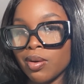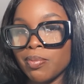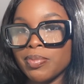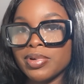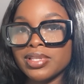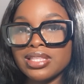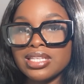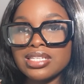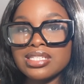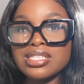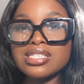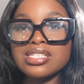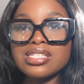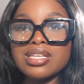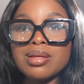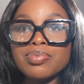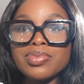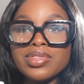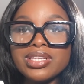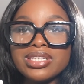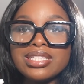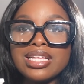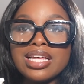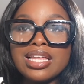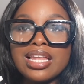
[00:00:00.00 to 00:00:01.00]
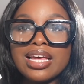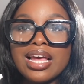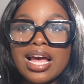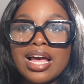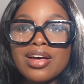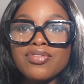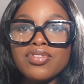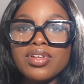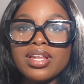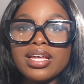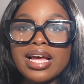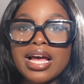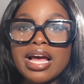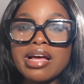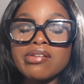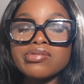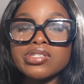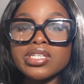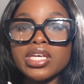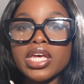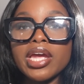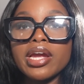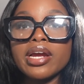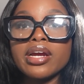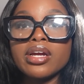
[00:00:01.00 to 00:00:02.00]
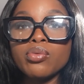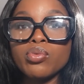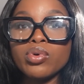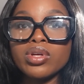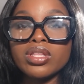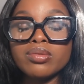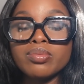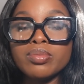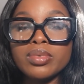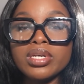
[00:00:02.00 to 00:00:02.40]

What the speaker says: But this is something that, like, I feel like I have to carry with